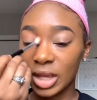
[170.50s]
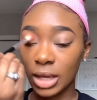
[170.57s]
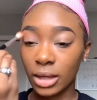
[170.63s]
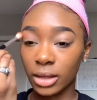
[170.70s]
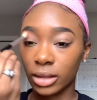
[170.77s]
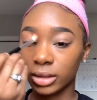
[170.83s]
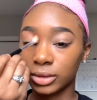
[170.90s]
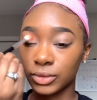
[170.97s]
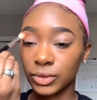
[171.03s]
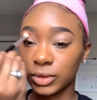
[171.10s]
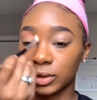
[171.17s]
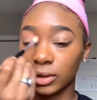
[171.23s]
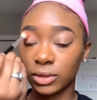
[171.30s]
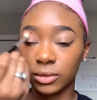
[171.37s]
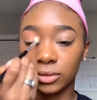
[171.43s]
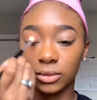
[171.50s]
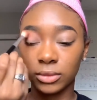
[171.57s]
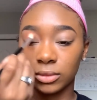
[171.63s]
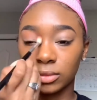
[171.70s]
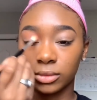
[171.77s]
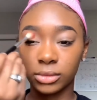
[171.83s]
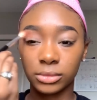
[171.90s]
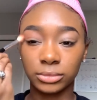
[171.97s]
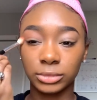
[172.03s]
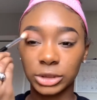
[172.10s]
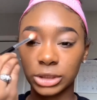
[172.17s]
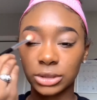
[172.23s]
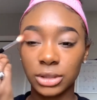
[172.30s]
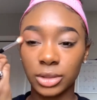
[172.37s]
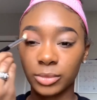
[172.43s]
And so I'm just
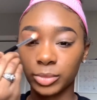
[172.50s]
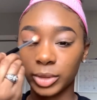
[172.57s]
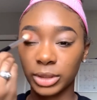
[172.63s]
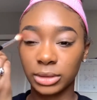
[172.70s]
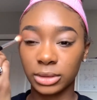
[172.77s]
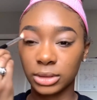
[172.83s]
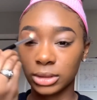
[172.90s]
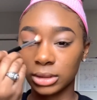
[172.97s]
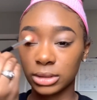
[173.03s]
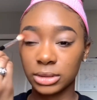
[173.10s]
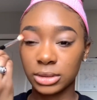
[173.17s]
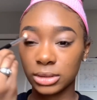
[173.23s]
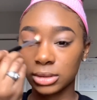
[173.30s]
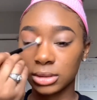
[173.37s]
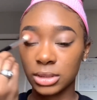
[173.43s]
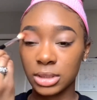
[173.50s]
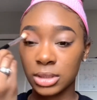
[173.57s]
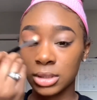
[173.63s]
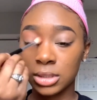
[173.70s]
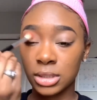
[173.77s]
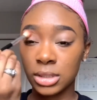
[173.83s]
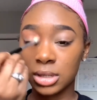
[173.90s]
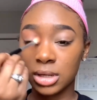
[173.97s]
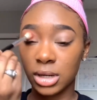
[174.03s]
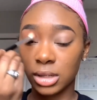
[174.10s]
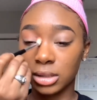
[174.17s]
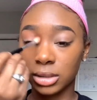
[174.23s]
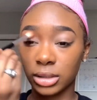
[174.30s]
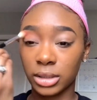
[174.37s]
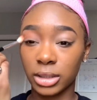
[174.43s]
gonna put this
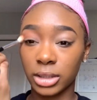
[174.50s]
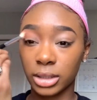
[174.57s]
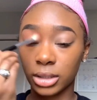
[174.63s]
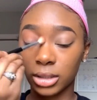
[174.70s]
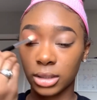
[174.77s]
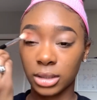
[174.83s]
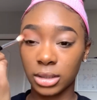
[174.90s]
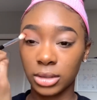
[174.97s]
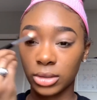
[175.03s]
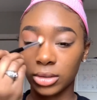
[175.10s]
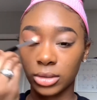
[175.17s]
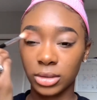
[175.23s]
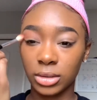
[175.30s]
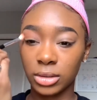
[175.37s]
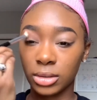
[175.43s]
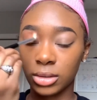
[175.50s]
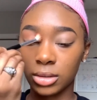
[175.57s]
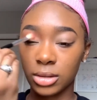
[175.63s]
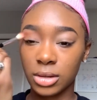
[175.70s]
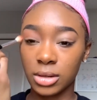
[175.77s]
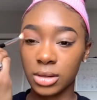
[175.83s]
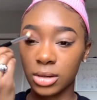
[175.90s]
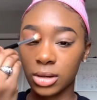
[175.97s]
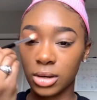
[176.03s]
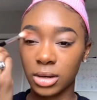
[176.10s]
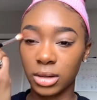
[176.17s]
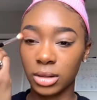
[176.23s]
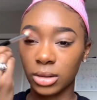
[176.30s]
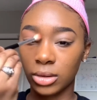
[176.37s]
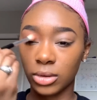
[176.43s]
color
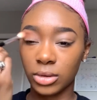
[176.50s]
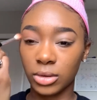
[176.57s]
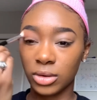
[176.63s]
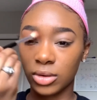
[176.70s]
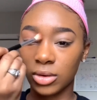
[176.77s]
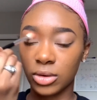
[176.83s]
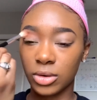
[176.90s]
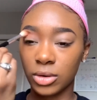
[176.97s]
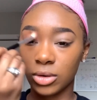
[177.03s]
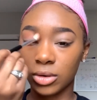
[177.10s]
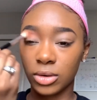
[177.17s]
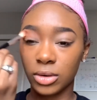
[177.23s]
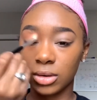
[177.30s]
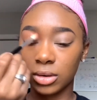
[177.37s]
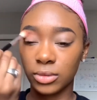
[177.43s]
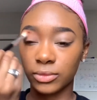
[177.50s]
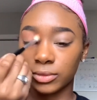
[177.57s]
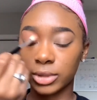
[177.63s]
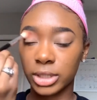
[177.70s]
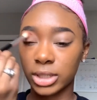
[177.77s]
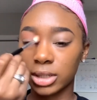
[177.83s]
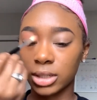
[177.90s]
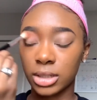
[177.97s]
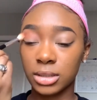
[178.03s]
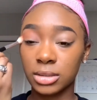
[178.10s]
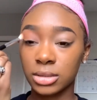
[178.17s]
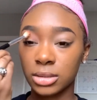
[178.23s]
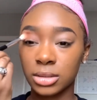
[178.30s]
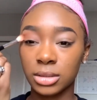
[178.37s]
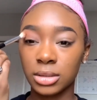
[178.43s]
all over
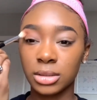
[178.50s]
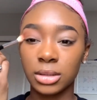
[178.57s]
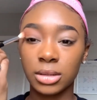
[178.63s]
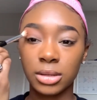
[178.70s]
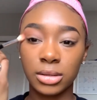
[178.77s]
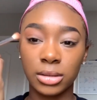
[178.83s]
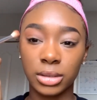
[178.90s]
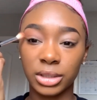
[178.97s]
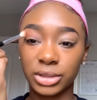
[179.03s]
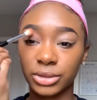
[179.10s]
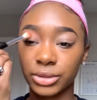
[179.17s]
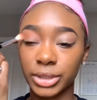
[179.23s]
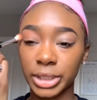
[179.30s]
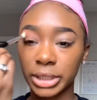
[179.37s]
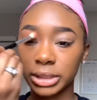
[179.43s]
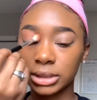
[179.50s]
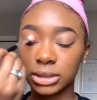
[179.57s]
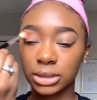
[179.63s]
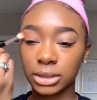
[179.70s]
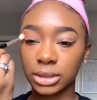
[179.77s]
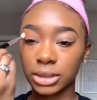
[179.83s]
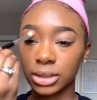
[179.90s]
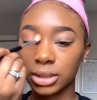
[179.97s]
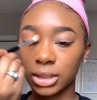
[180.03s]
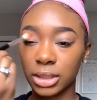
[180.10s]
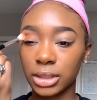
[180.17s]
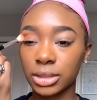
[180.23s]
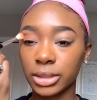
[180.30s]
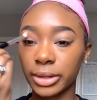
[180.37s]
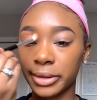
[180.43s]
the crease and
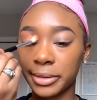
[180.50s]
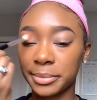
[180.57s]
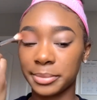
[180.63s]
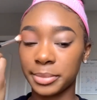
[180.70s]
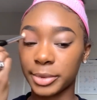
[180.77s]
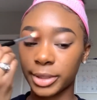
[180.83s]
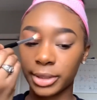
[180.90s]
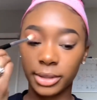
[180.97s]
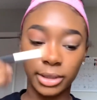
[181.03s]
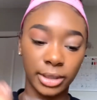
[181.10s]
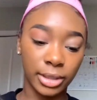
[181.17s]
the upper